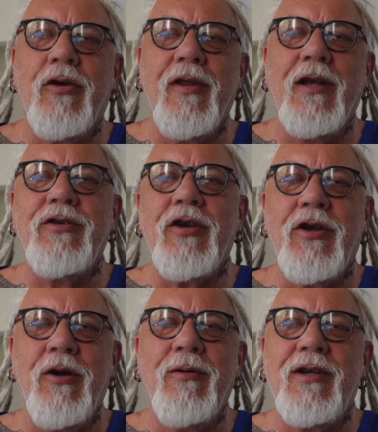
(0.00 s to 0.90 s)
then
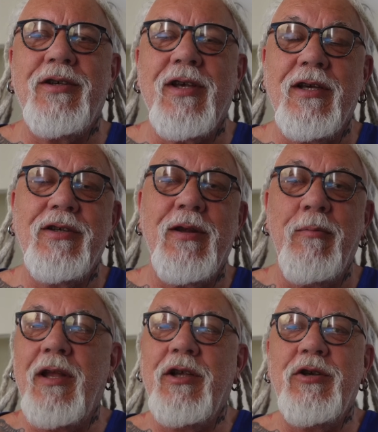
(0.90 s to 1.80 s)
security says, the
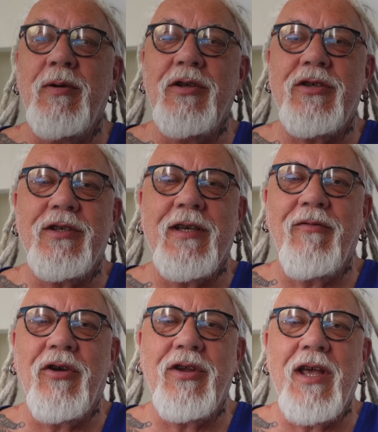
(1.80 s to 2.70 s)
management says
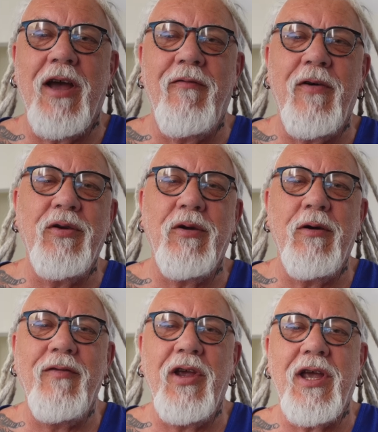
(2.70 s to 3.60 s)
I've got to get a photo
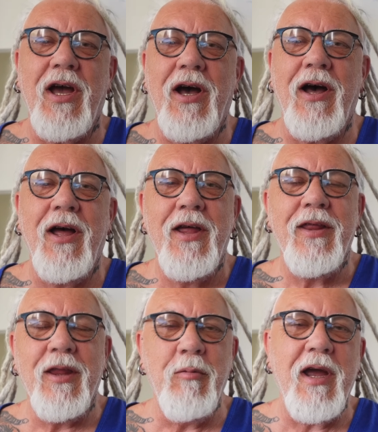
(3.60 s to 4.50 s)
of your car,
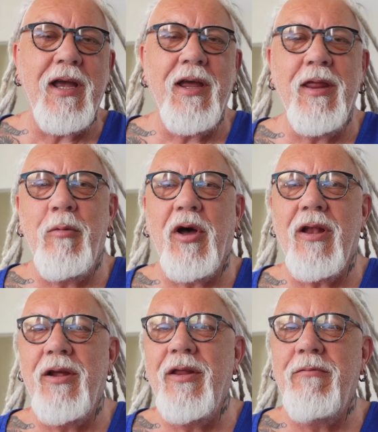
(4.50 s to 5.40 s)
the make, the
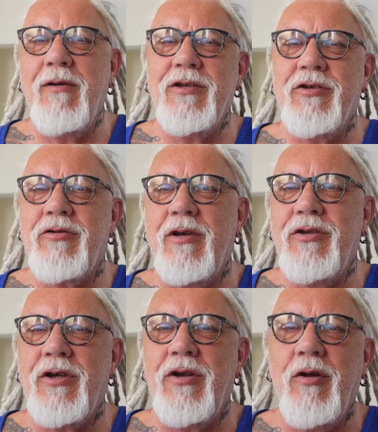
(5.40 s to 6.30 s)
model and the
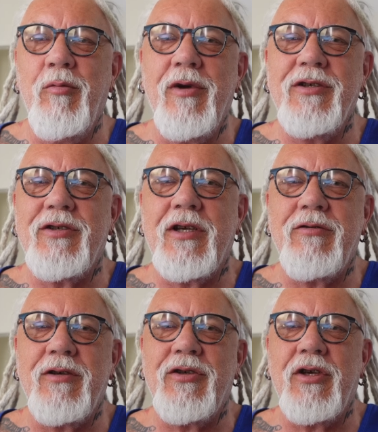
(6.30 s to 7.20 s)
registration number,
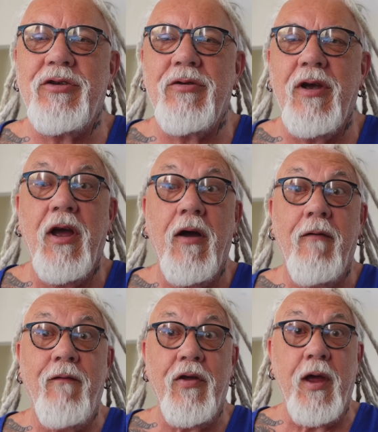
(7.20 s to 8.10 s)
etc,
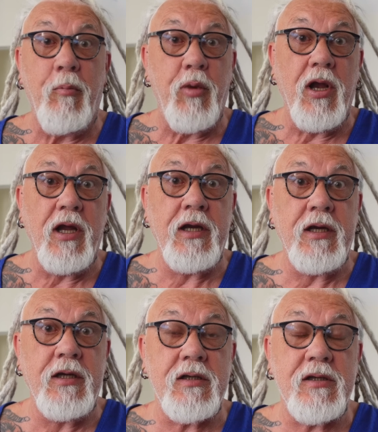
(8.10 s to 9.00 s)
for the
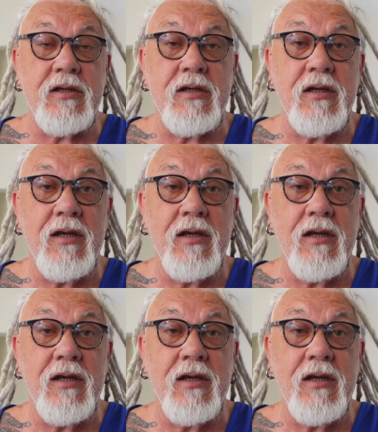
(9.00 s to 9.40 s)
police.